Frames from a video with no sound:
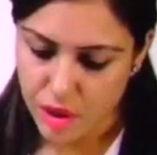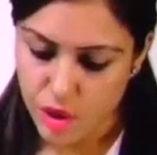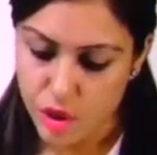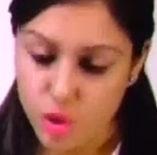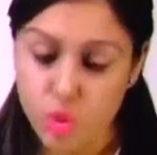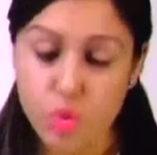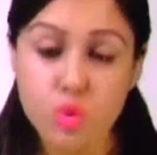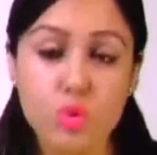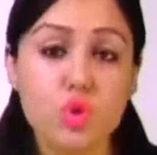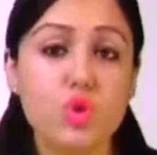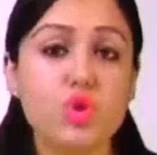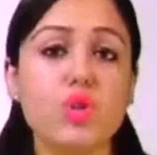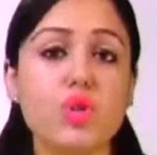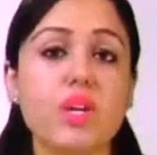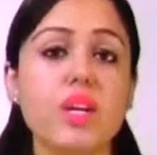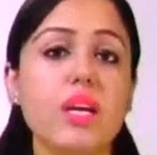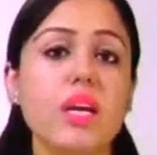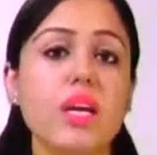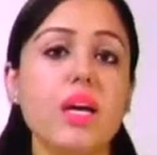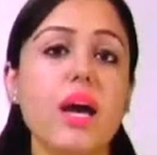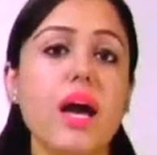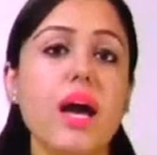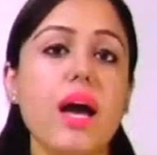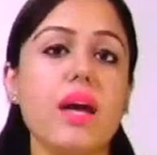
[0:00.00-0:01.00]

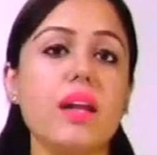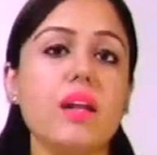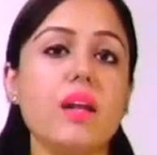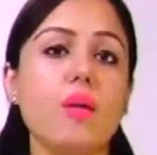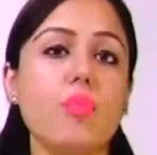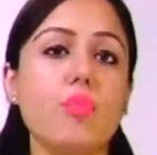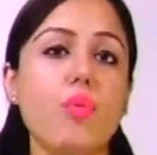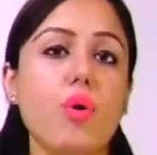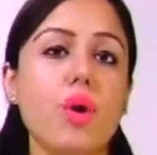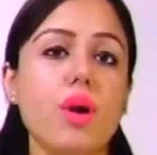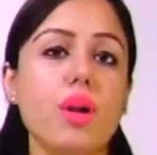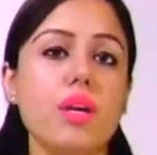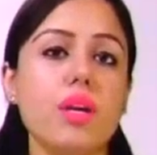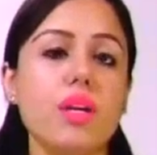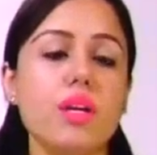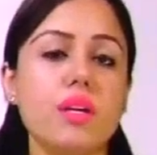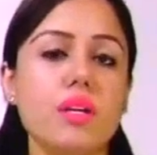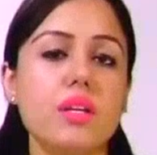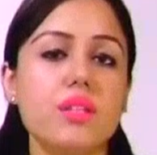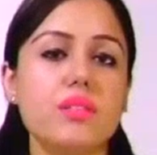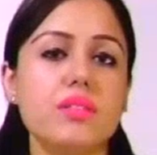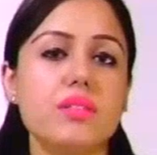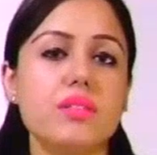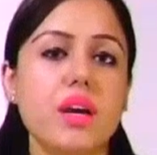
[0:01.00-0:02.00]
Usually anabolic
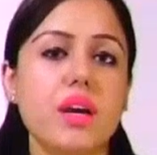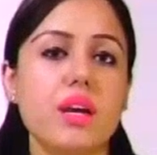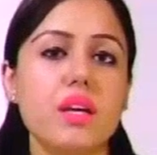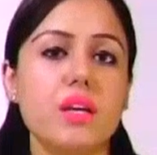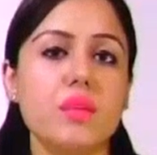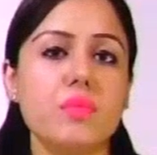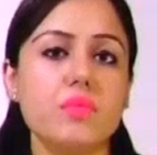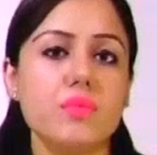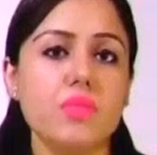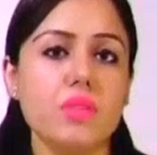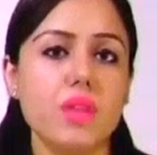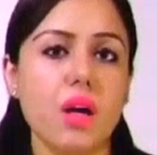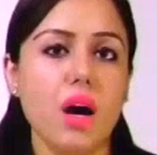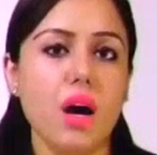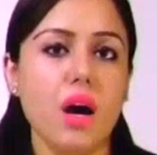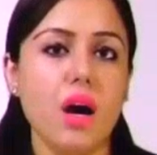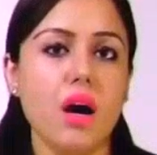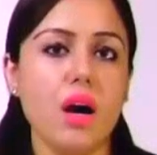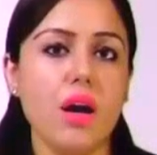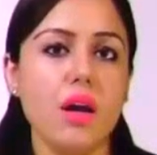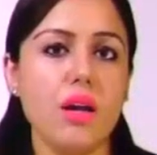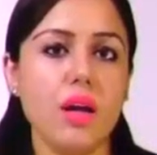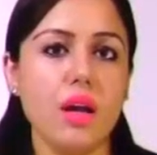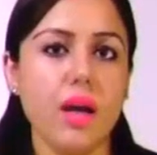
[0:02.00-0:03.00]
enzymes
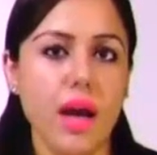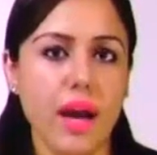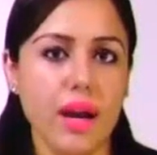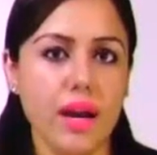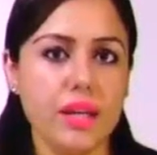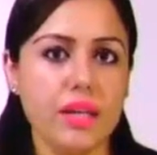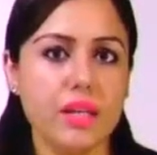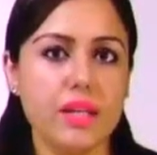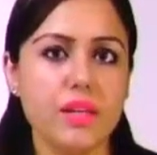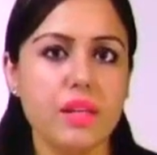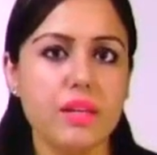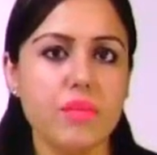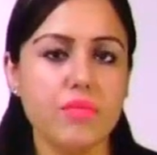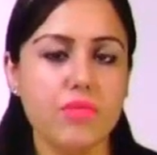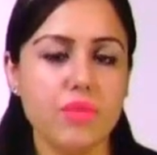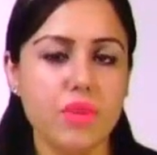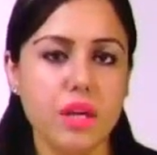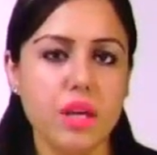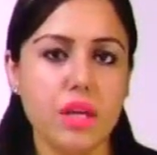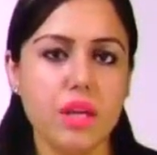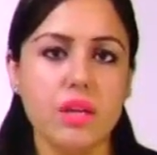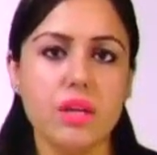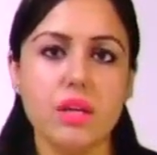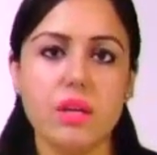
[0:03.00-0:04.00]
are active
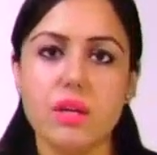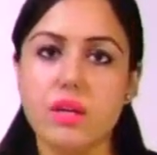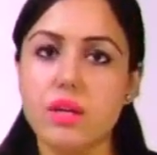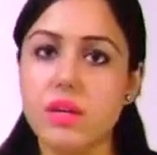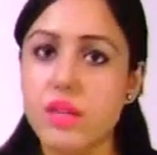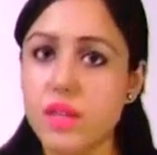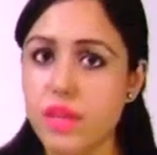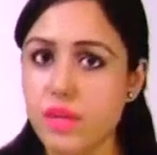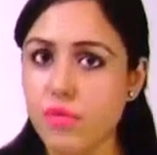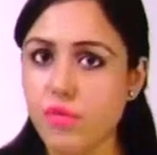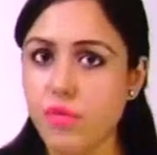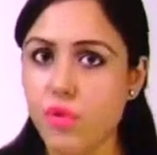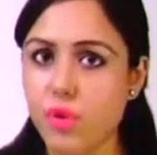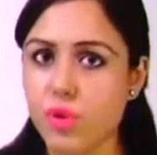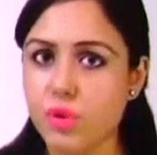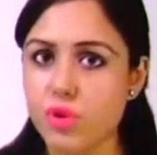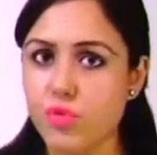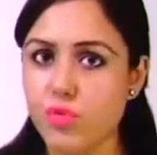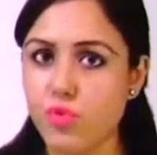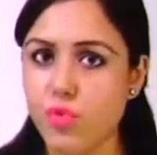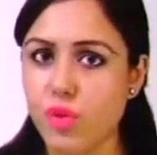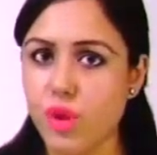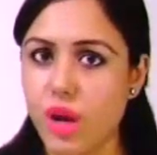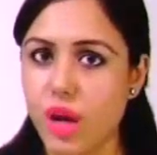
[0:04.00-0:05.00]
in
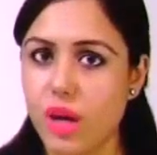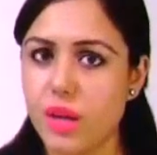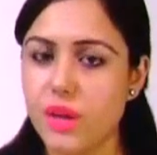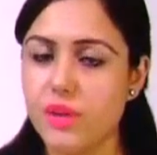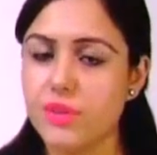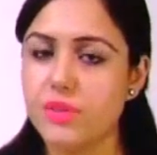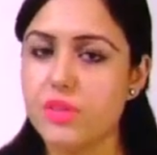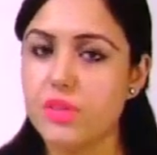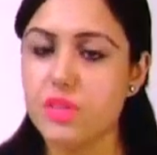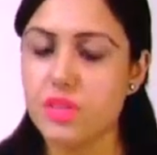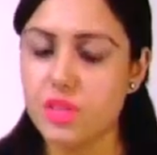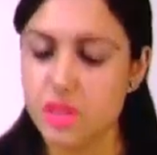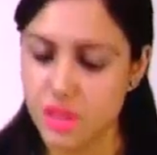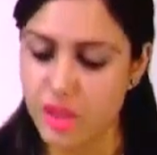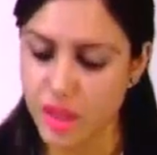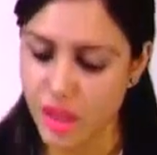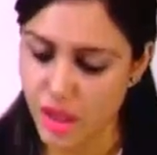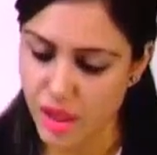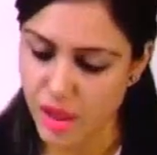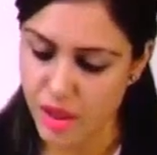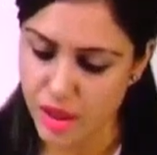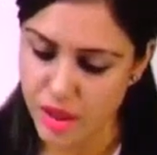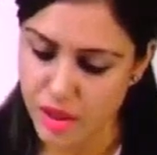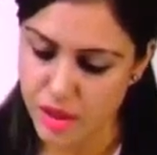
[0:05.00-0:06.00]
dephosphorylated
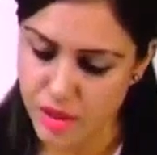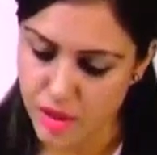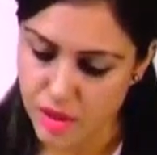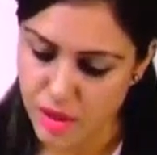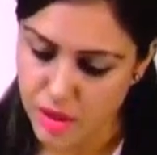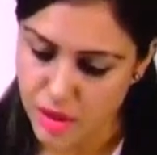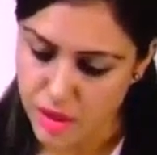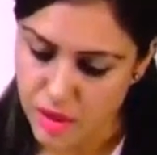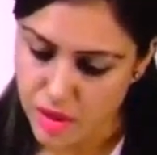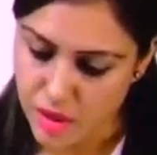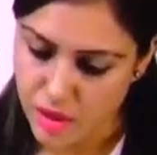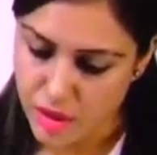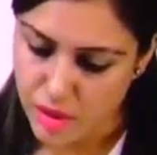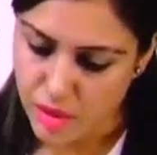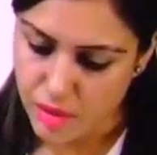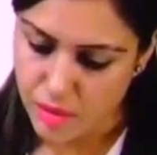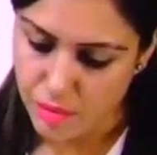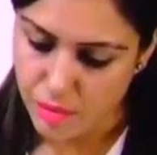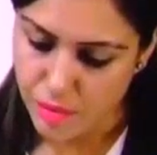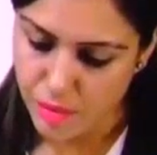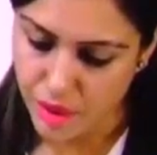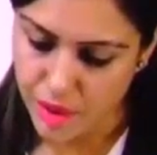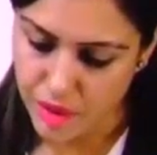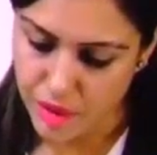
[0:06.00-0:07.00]
state,
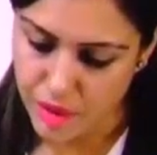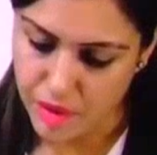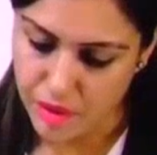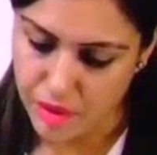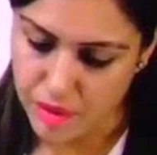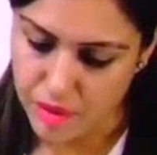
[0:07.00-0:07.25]
but